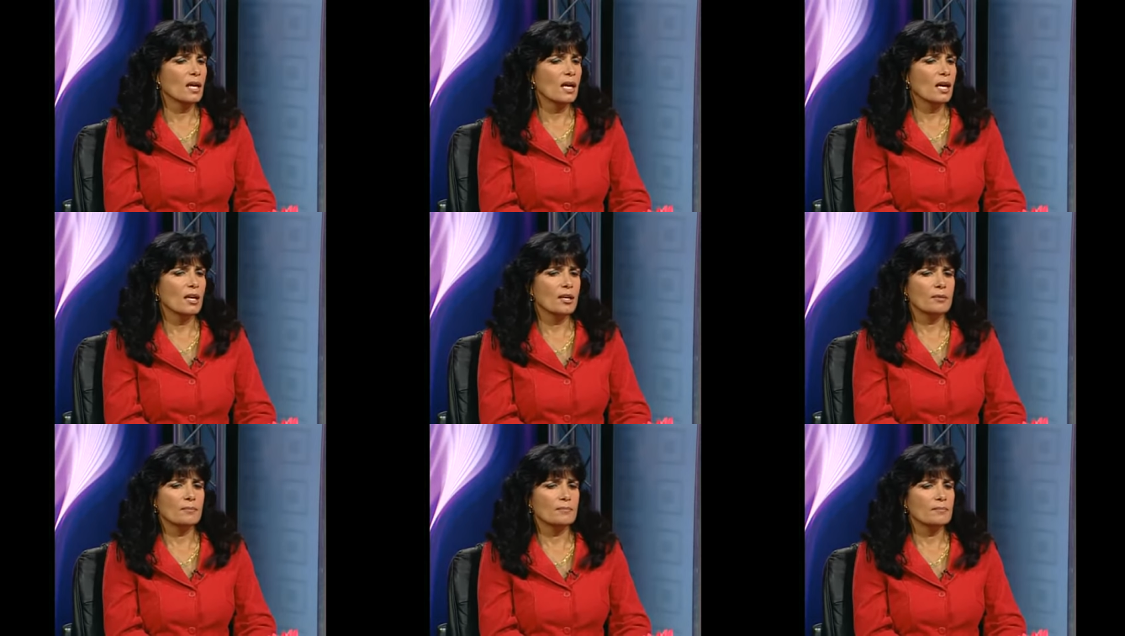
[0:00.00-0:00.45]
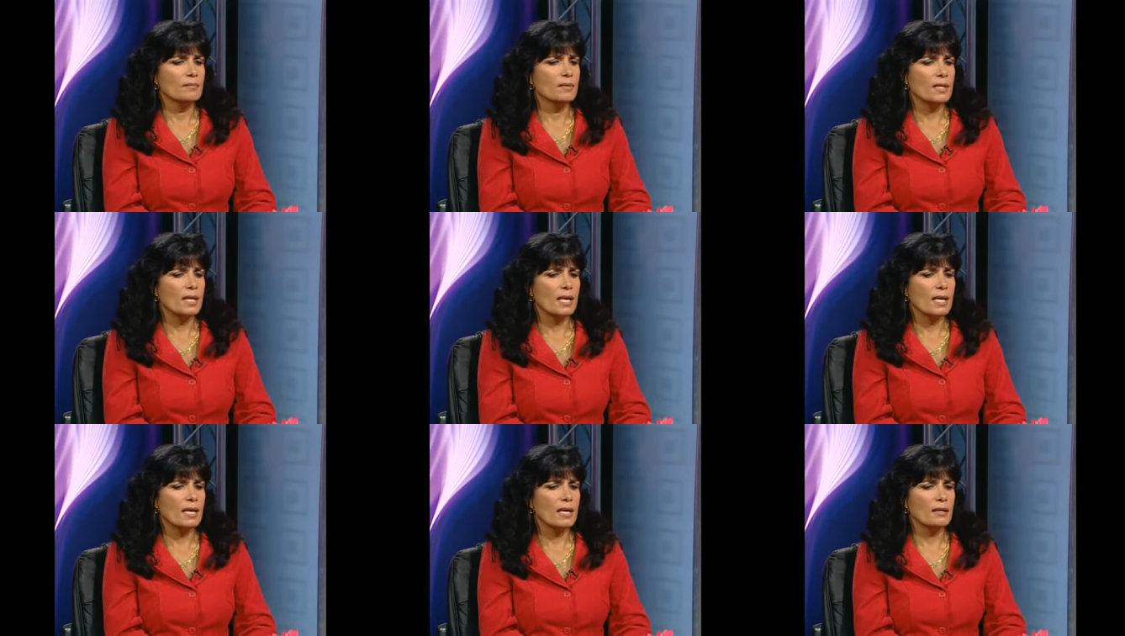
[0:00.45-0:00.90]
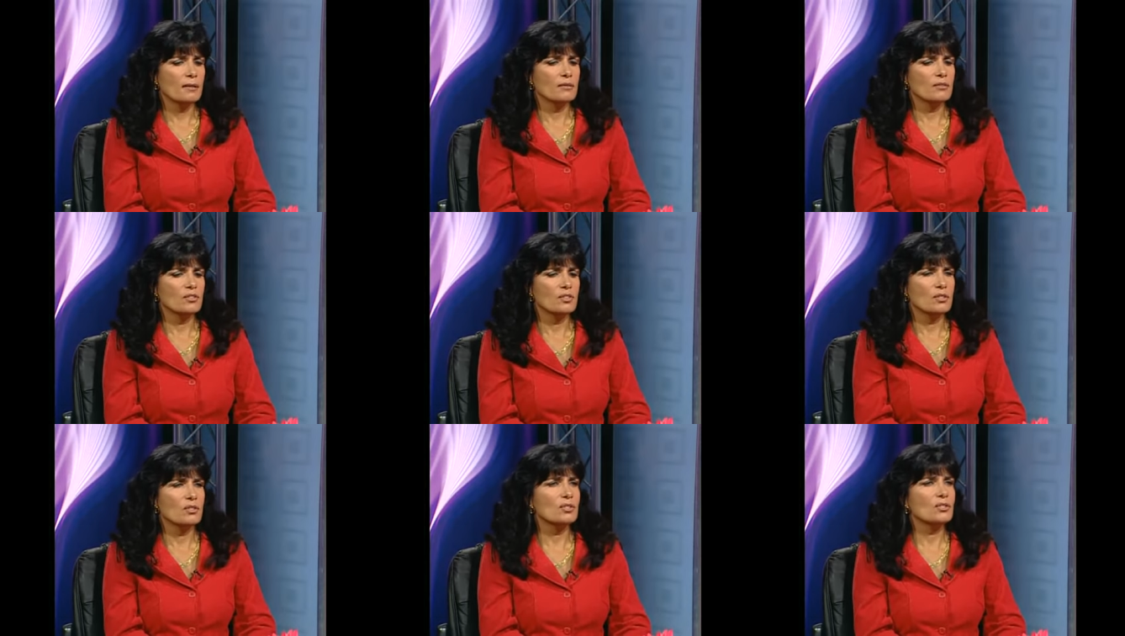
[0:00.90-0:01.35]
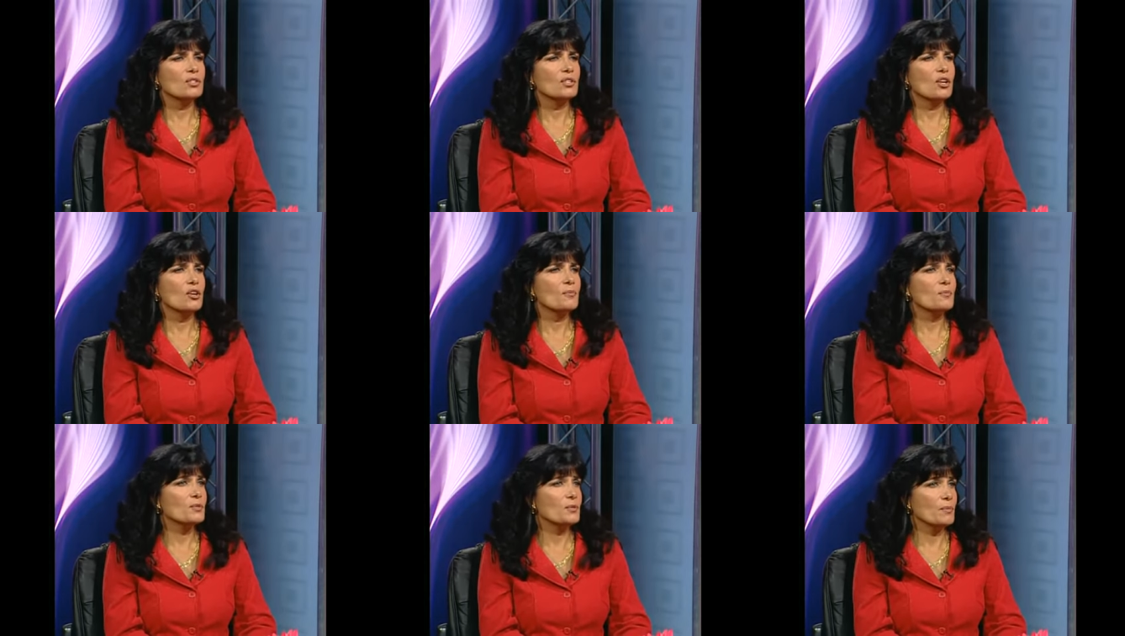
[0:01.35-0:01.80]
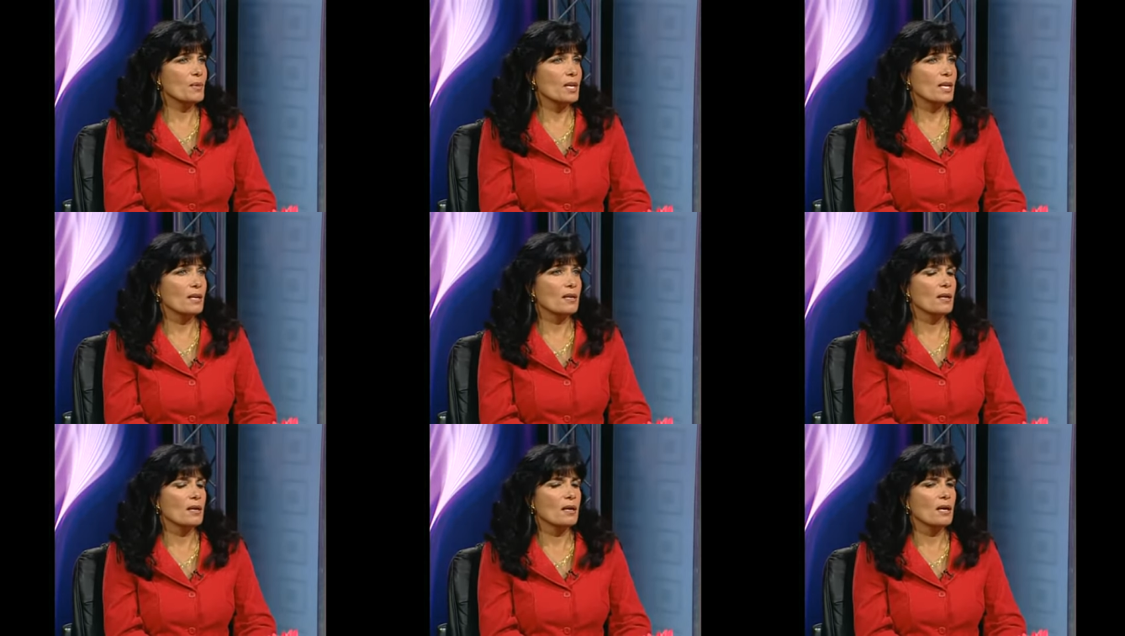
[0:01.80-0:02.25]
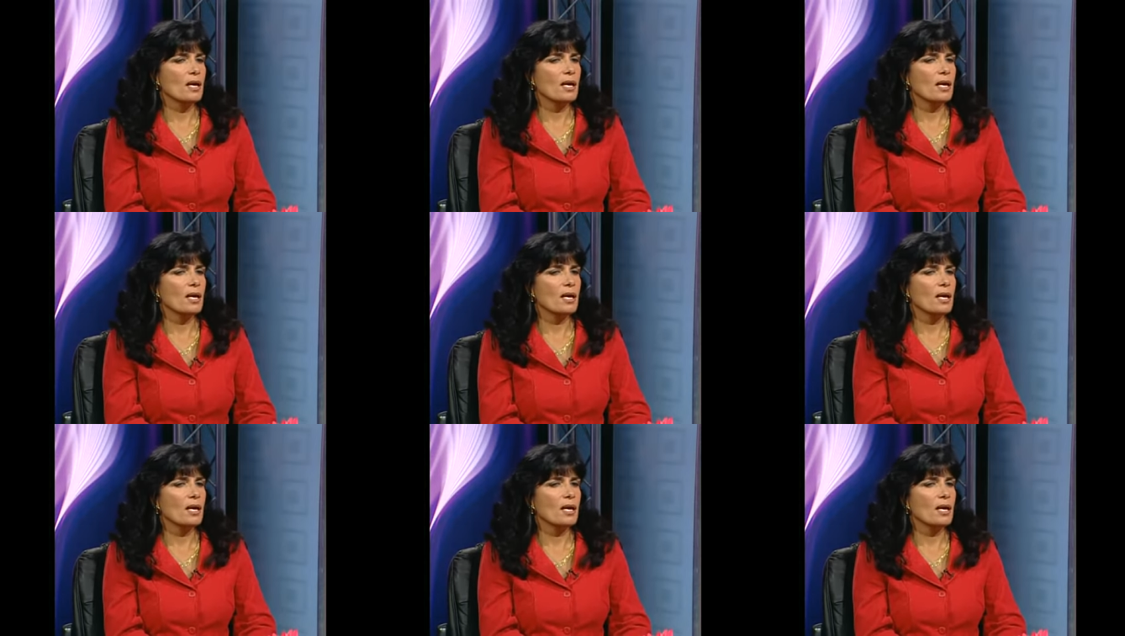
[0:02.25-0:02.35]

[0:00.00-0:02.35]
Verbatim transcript: Um, yes. It, it disturbs me.